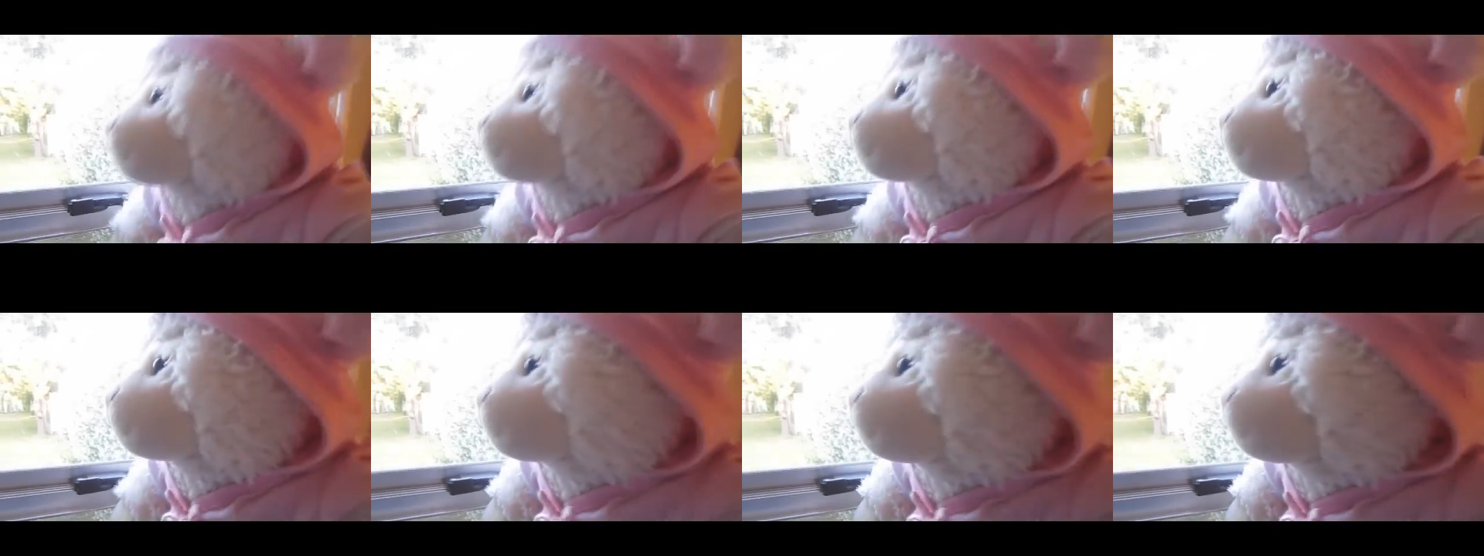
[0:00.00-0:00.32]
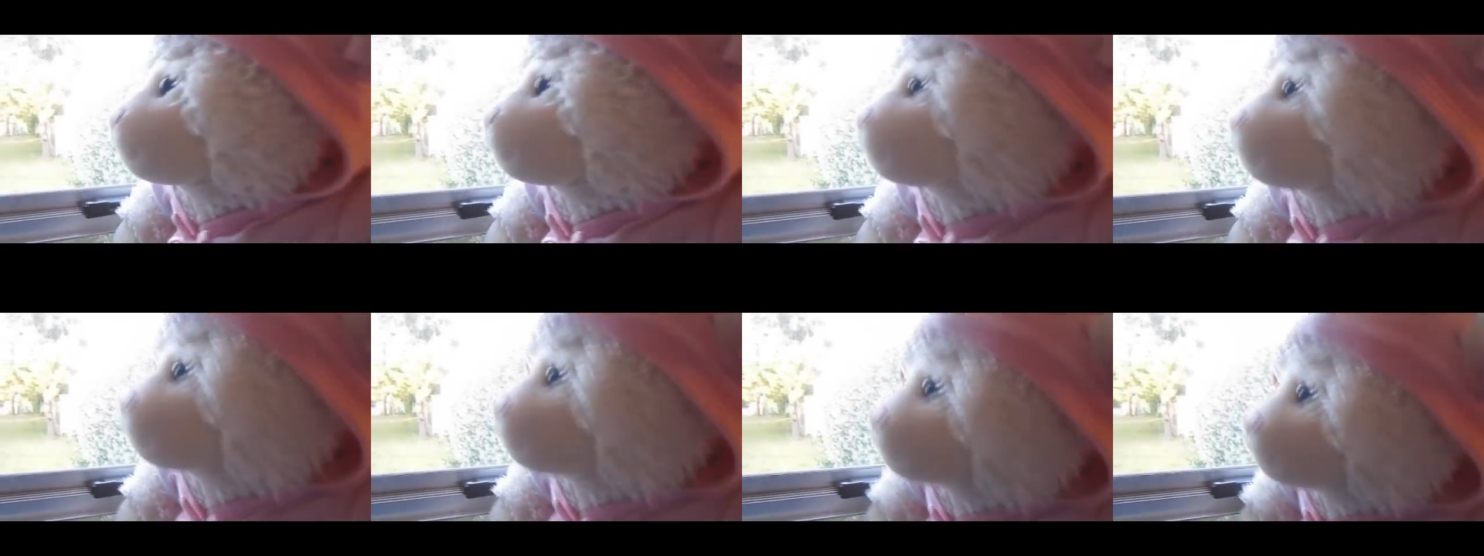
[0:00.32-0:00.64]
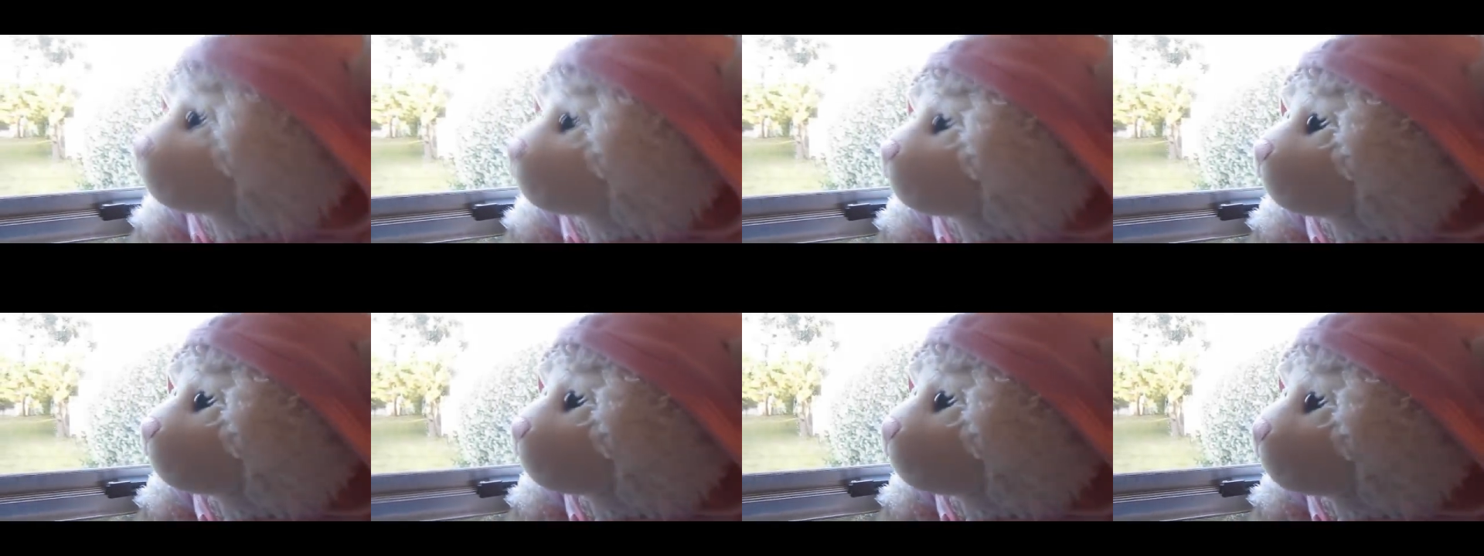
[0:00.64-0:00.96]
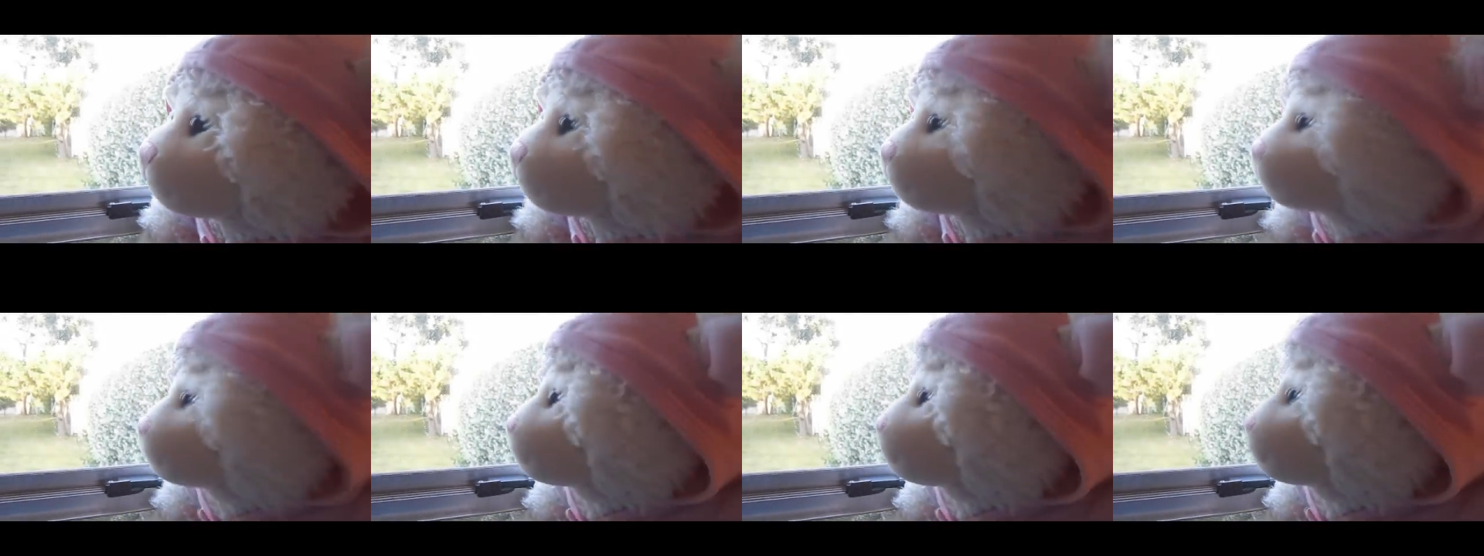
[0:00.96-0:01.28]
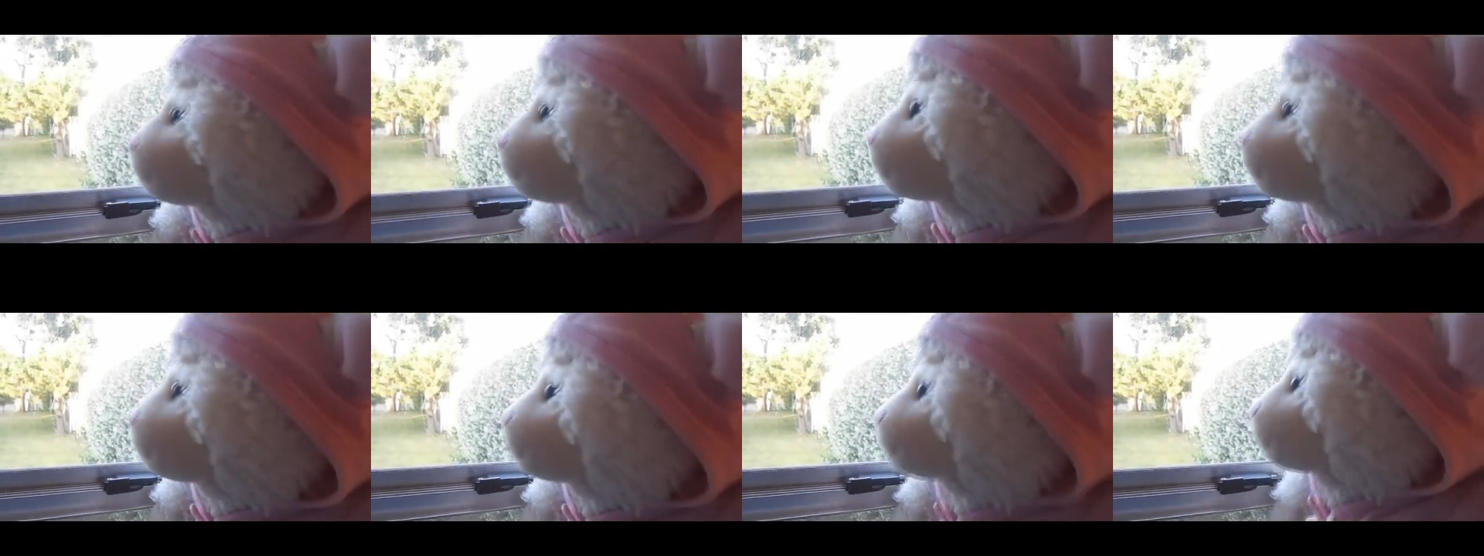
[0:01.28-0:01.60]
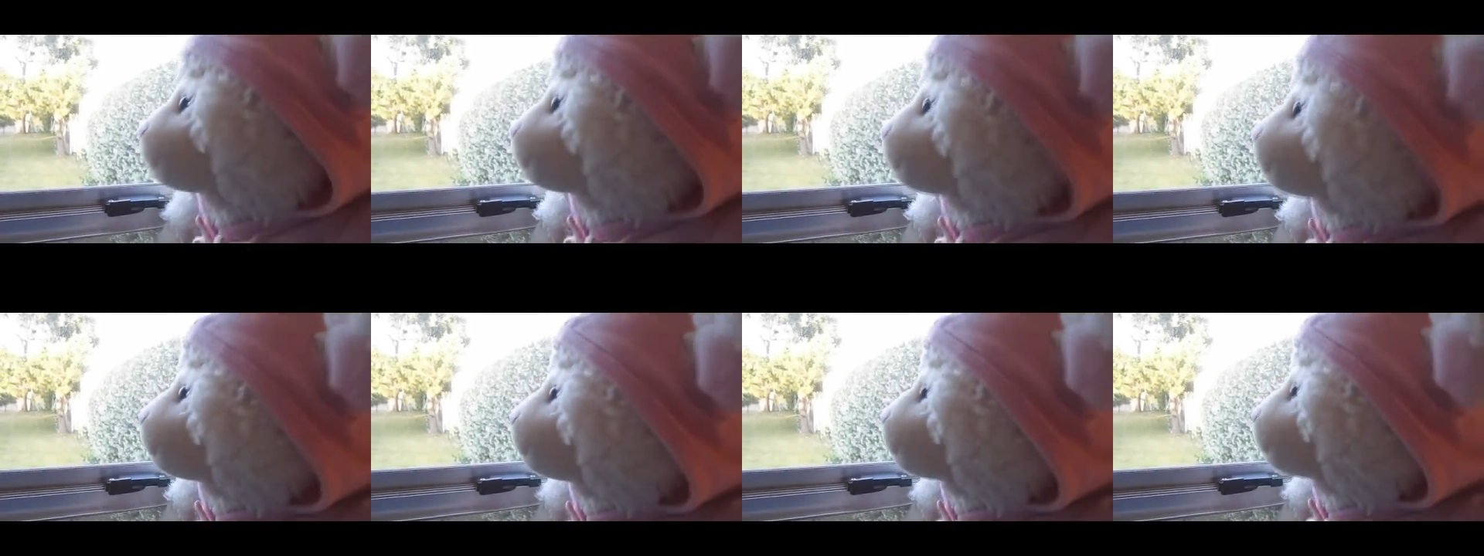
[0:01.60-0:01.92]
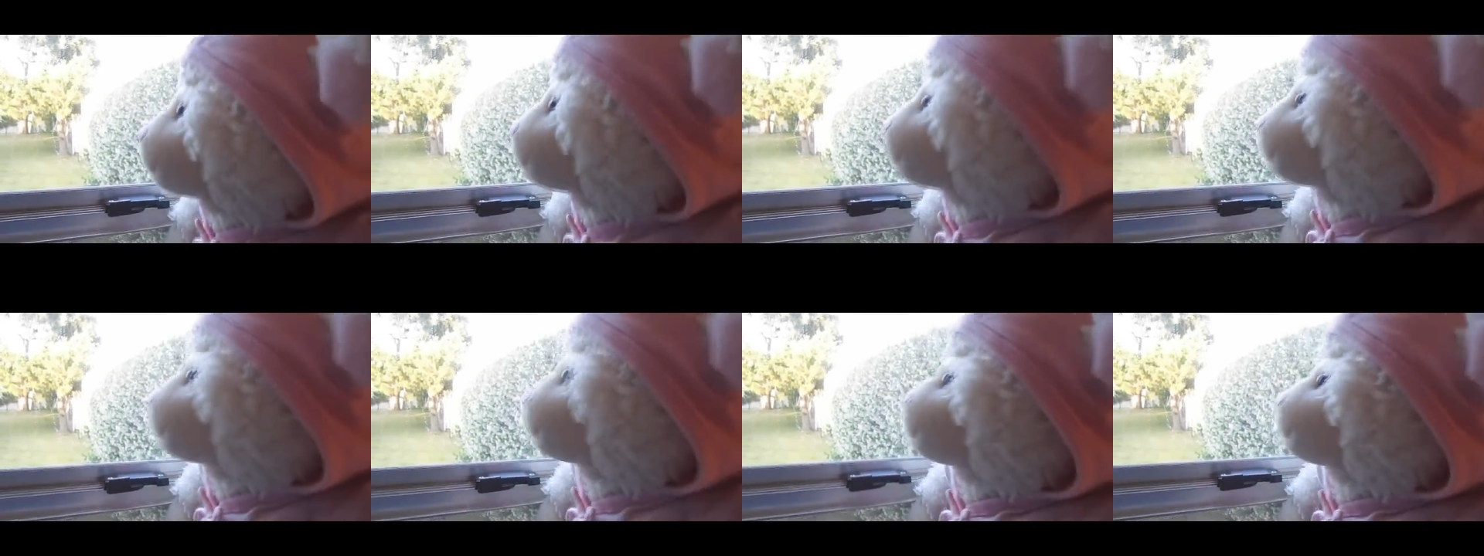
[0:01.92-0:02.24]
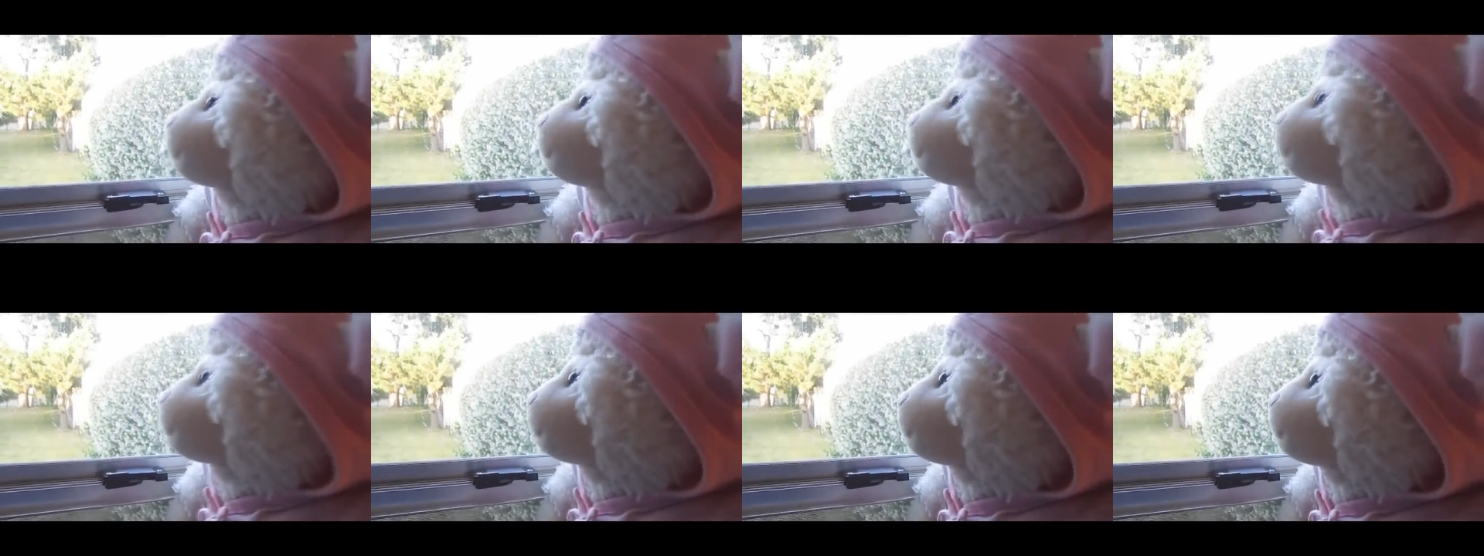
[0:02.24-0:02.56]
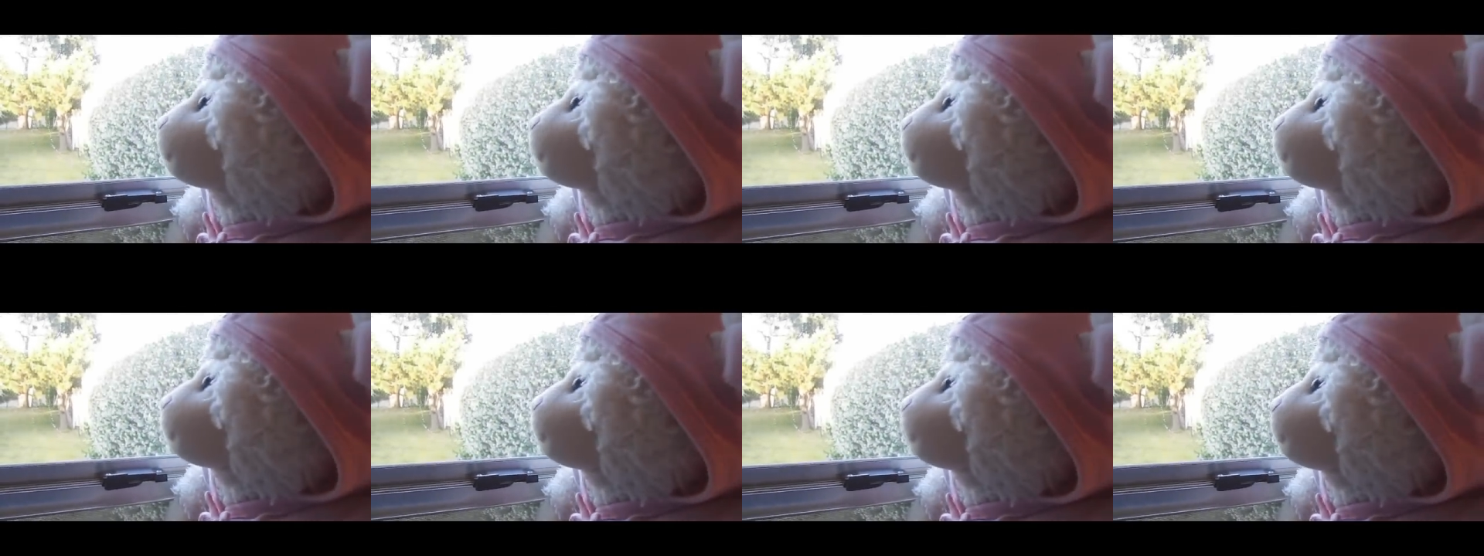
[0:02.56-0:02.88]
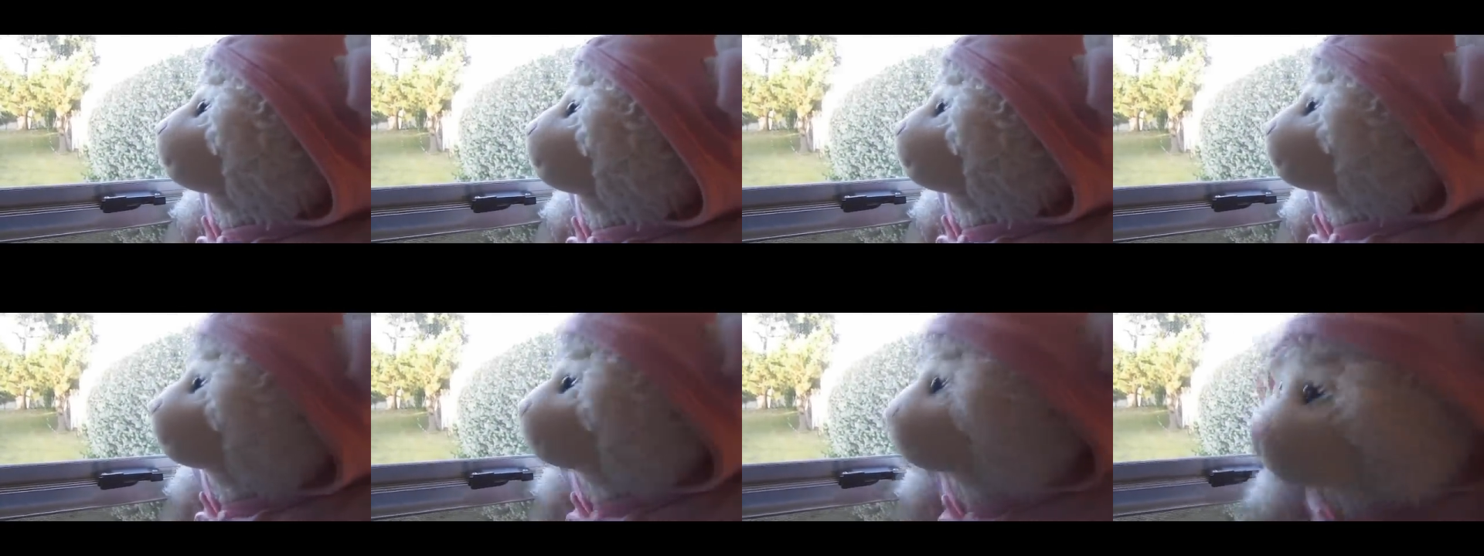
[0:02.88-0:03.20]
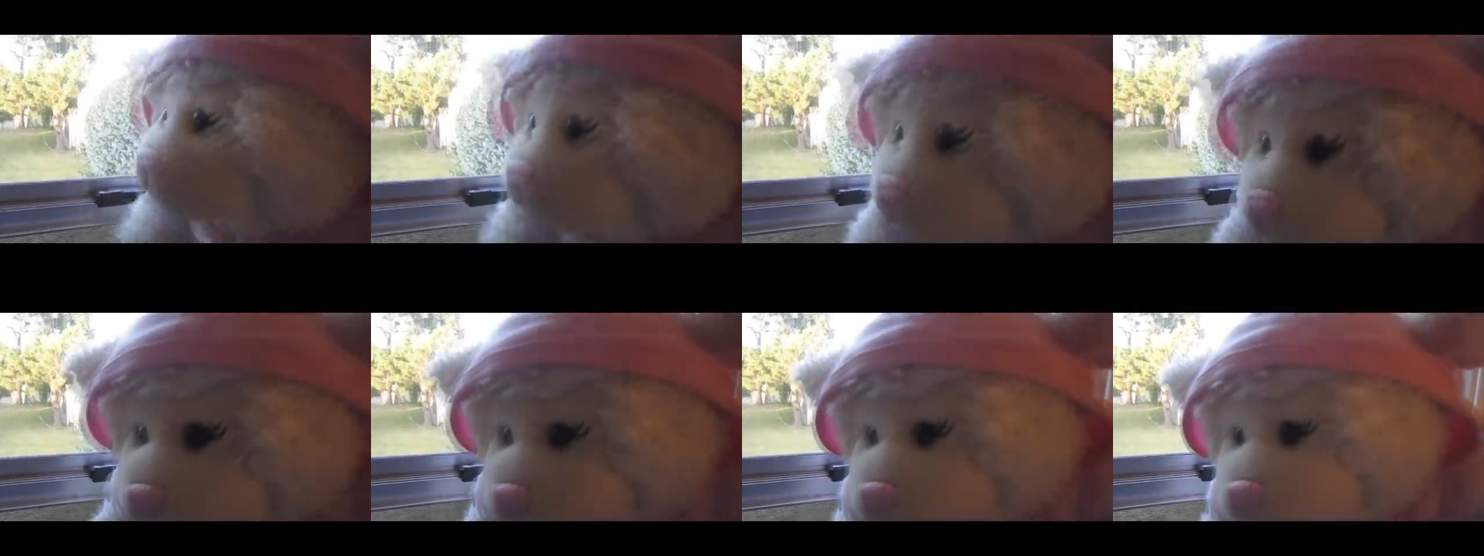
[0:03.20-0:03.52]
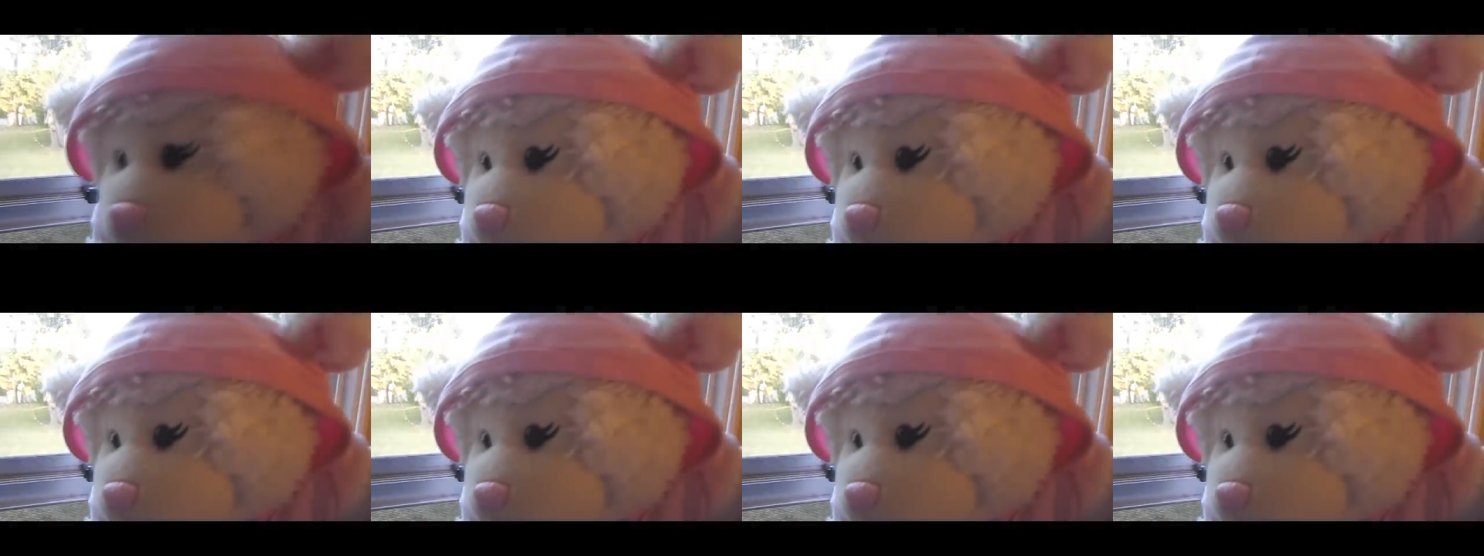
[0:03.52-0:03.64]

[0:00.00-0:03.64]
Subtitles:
No face is visible, so there are no lips to read.